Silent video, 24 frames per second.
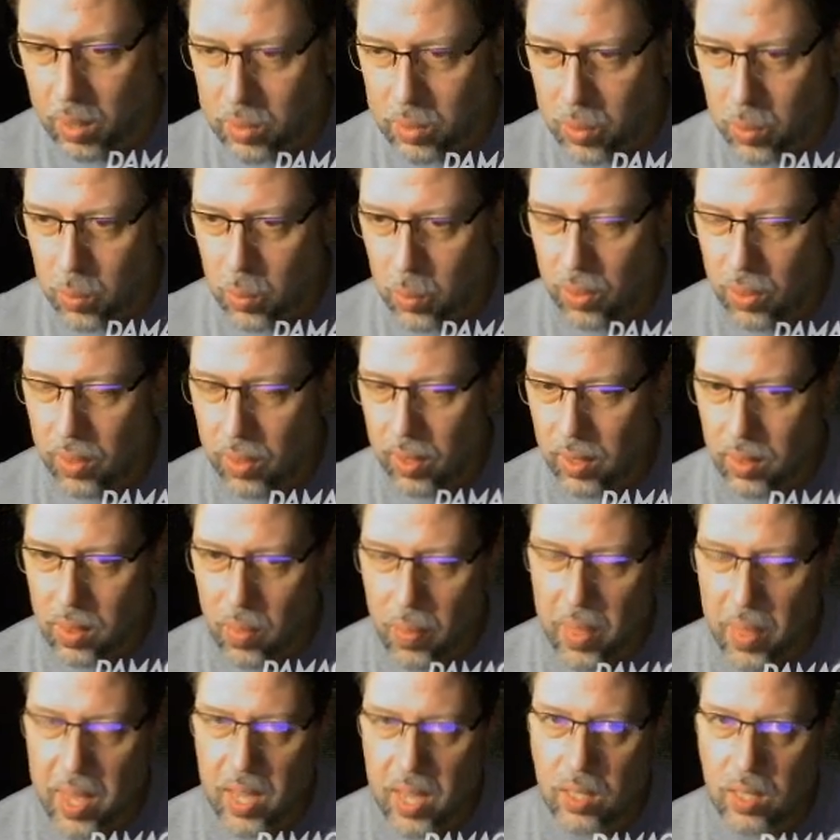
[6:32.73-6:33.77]
think that they
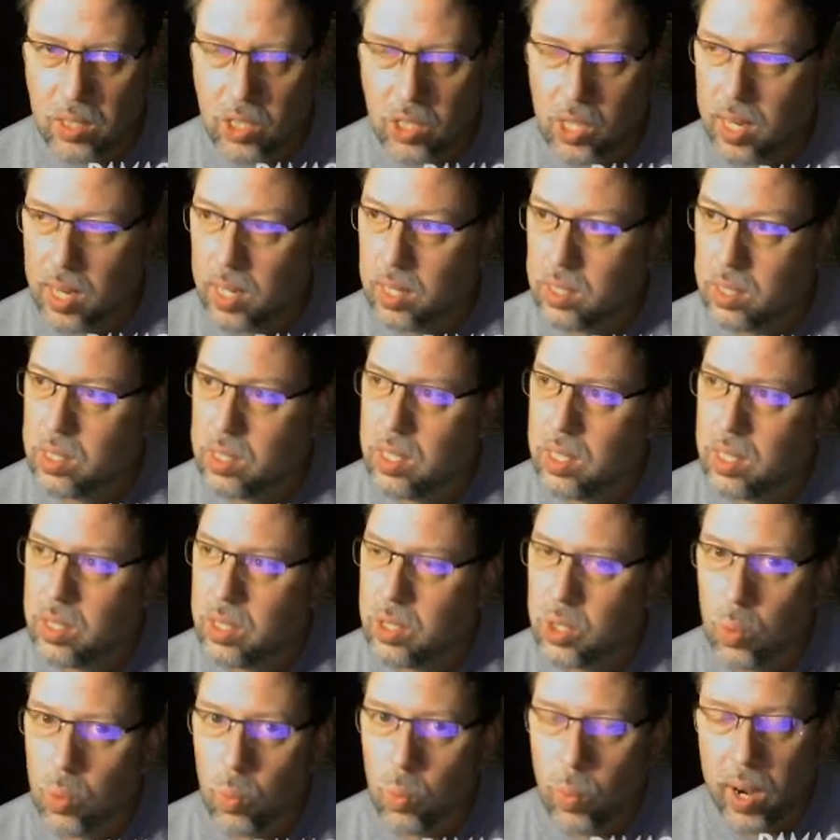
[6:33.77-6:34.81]
changed it to
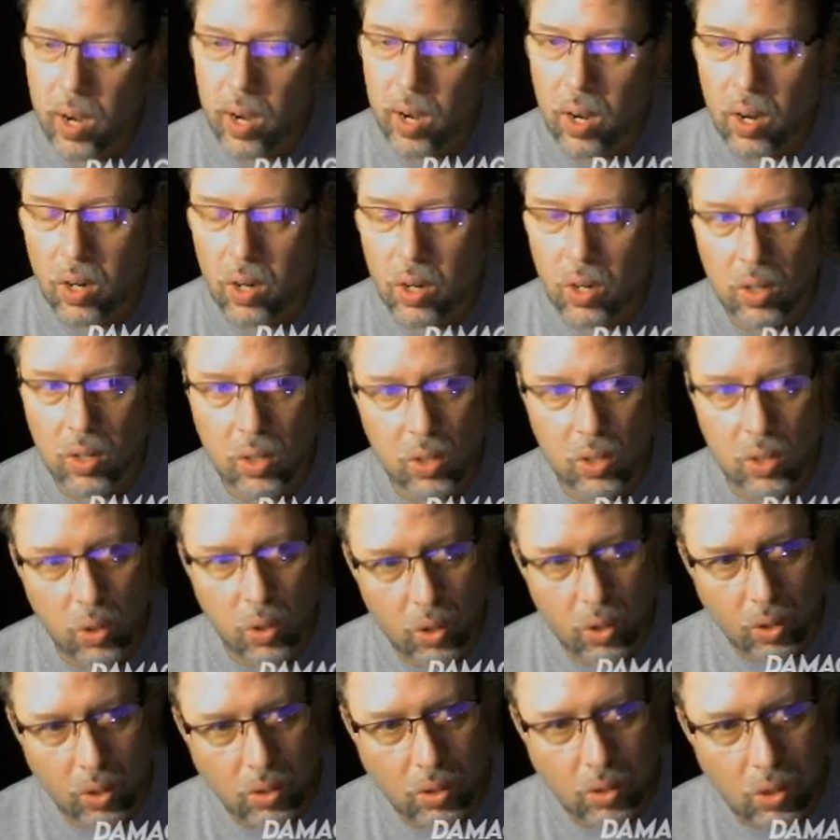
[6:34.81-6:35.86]
where you could
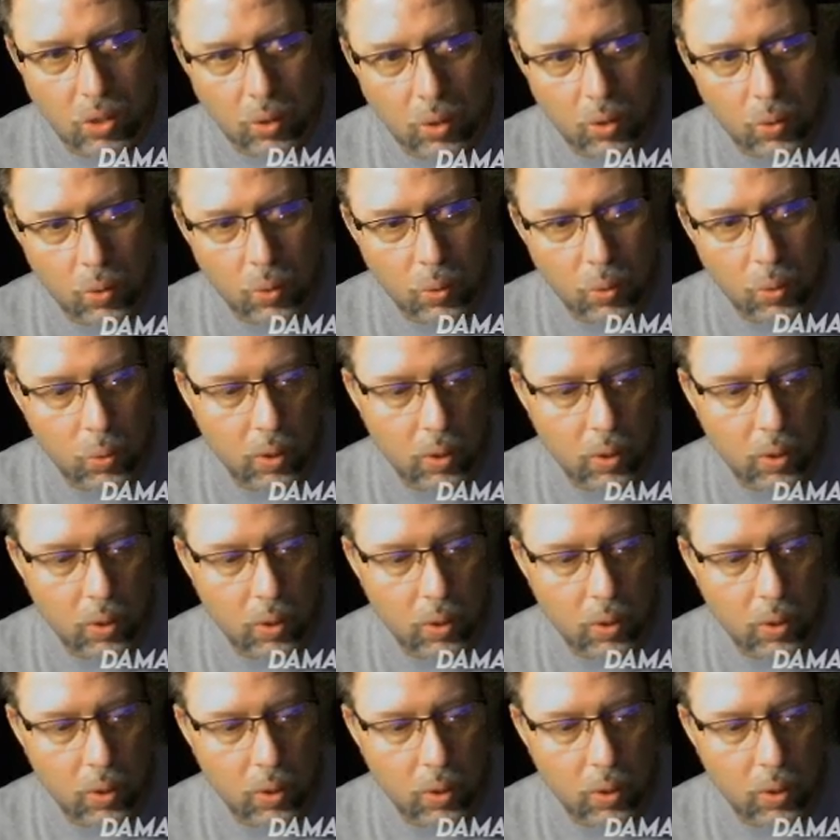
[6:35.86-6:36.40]
do